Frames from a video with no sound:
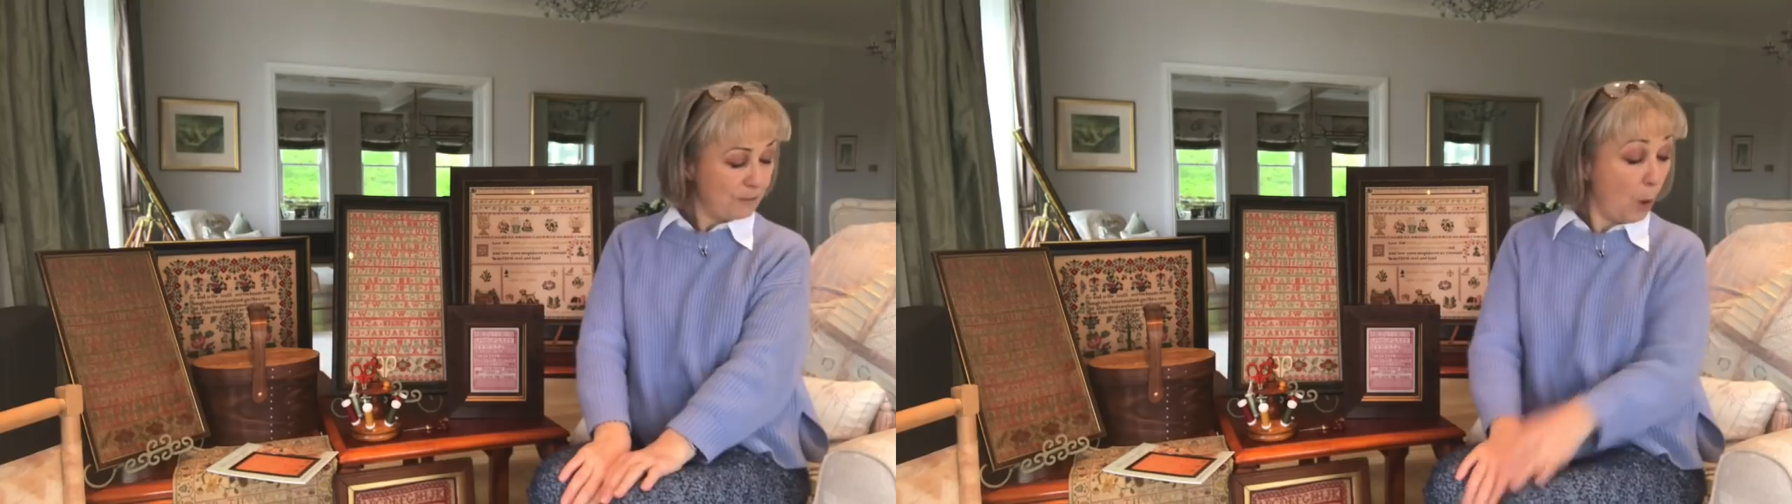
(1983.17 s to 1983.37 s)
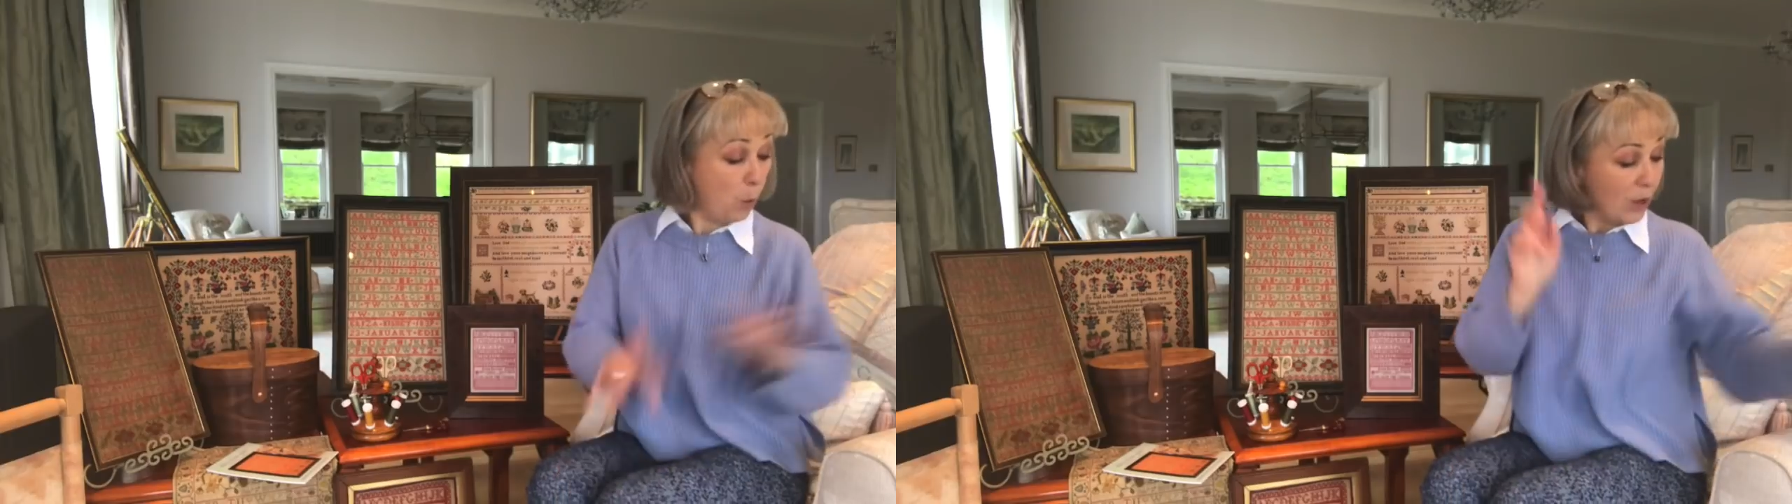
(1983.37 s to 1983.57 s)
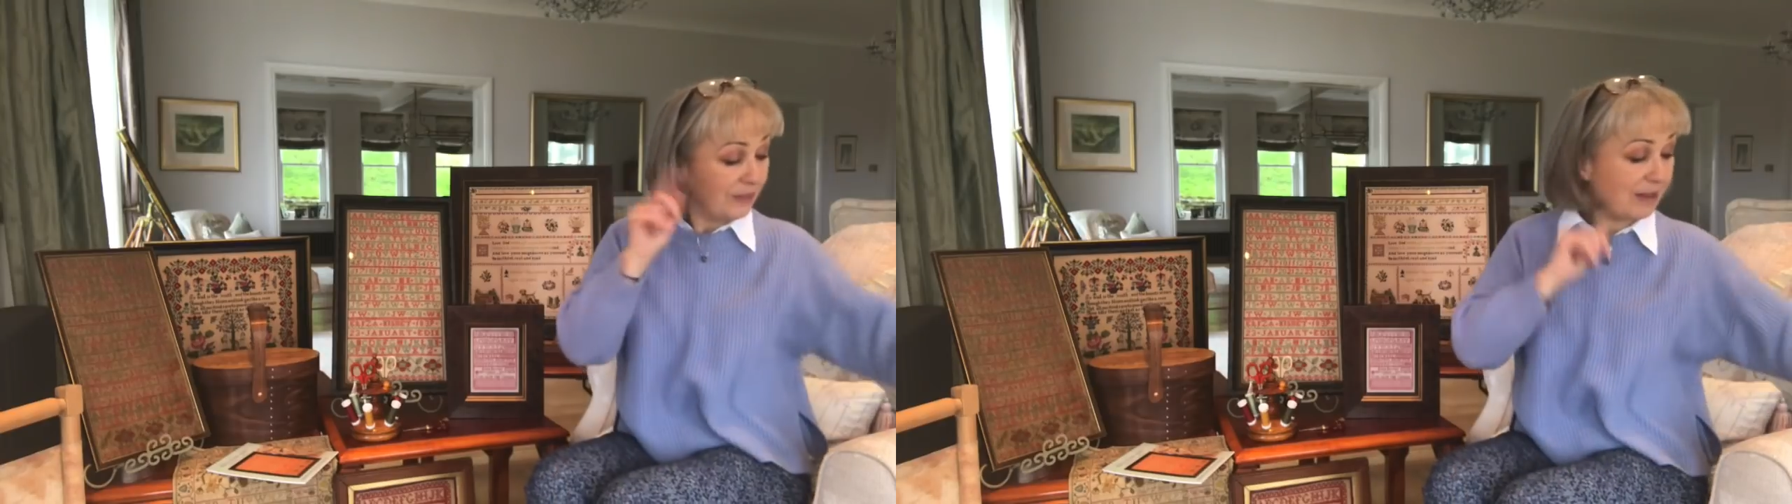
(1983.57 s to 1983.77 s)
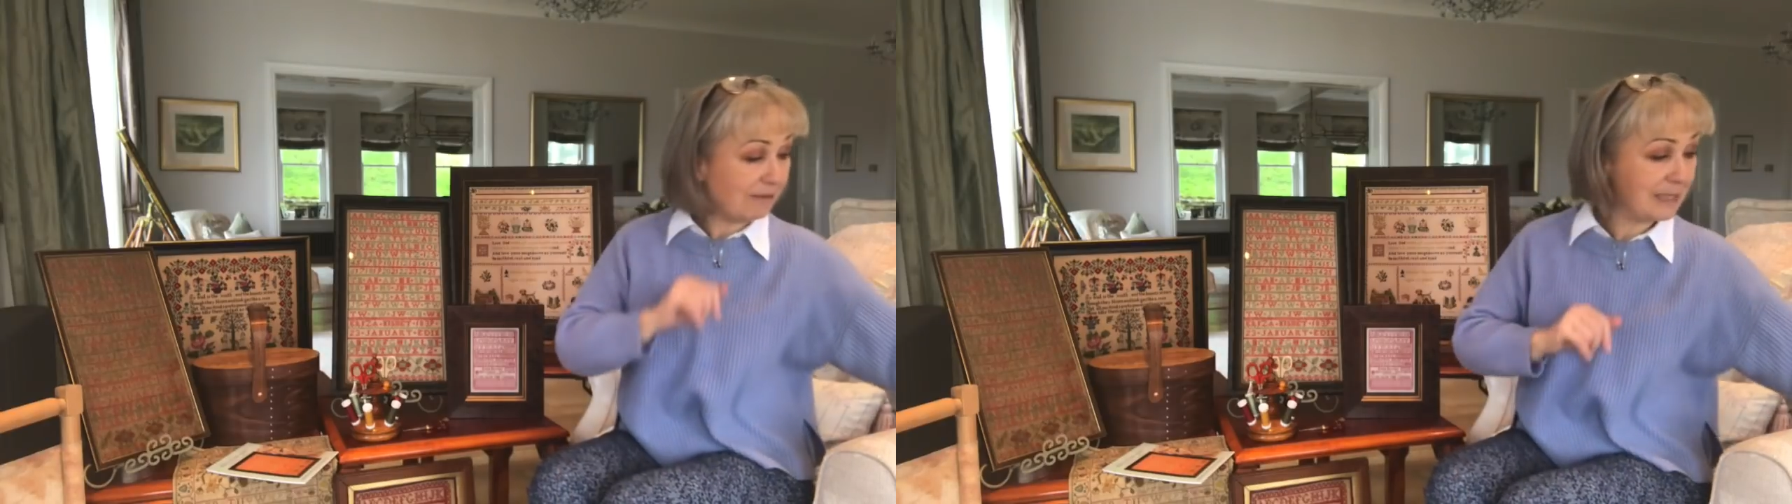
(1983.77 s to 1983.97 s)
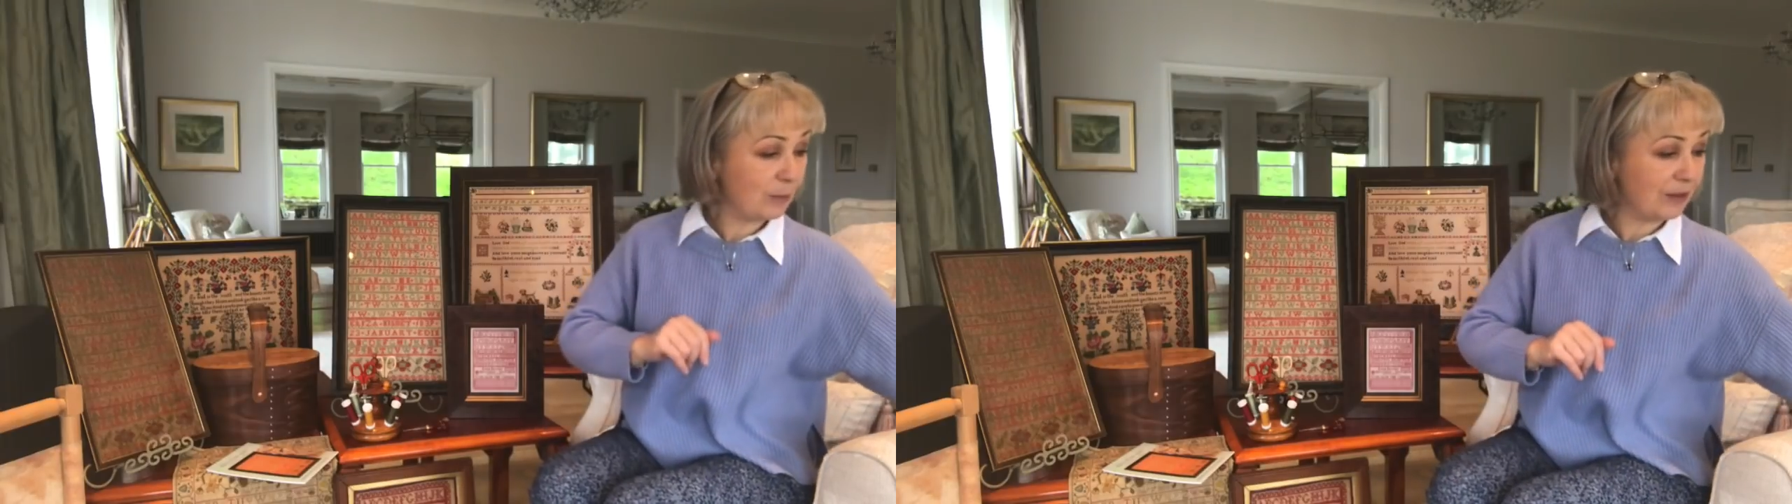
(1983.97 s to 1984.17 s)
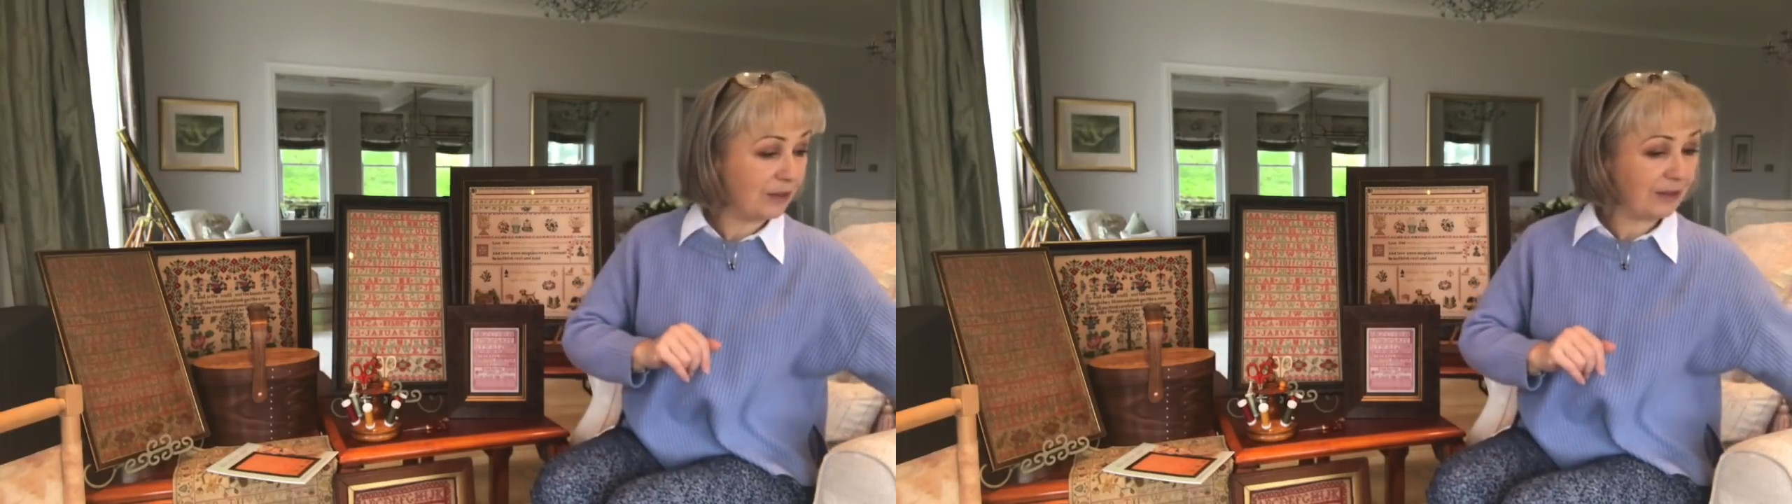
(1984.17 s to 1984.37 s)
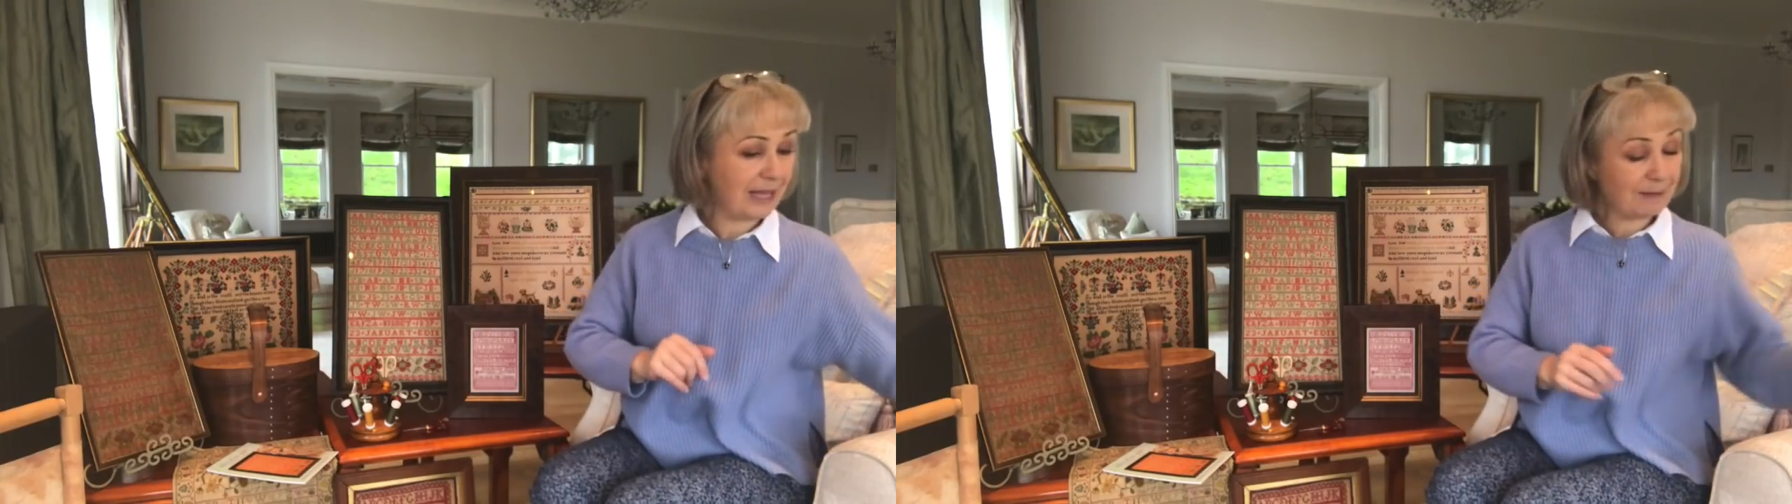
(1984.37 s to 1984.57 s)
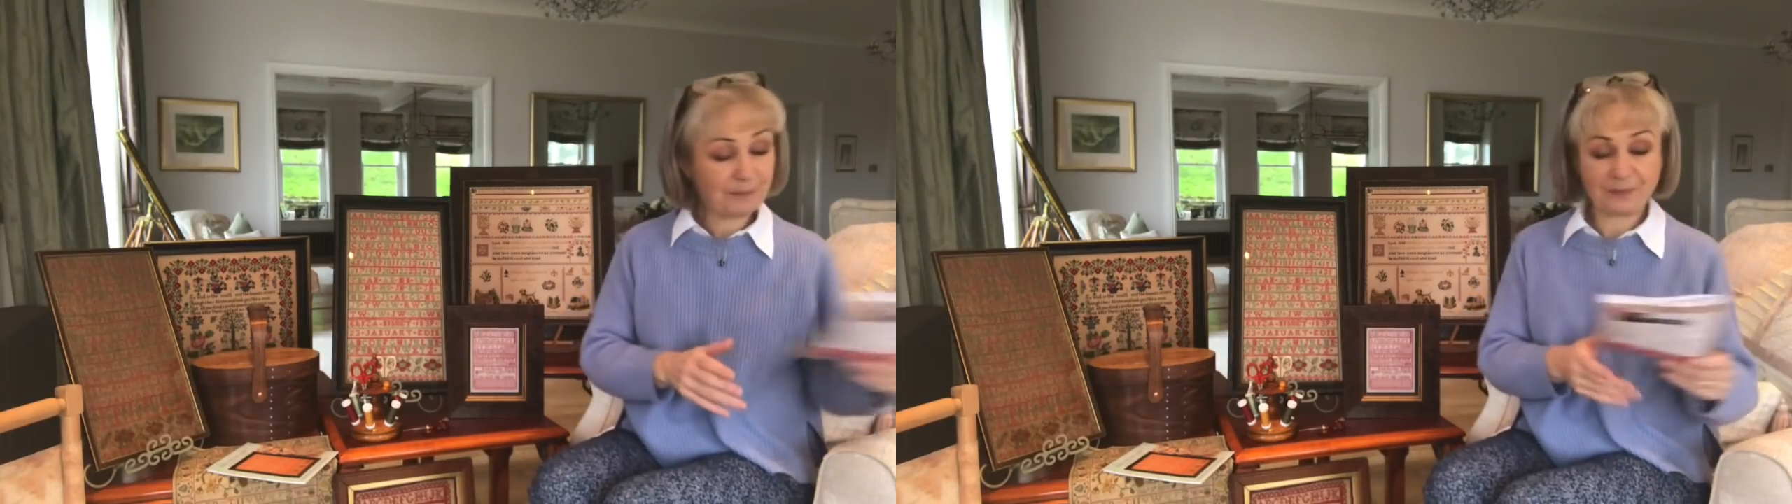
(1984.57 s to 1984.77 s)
Oh, there is one thing.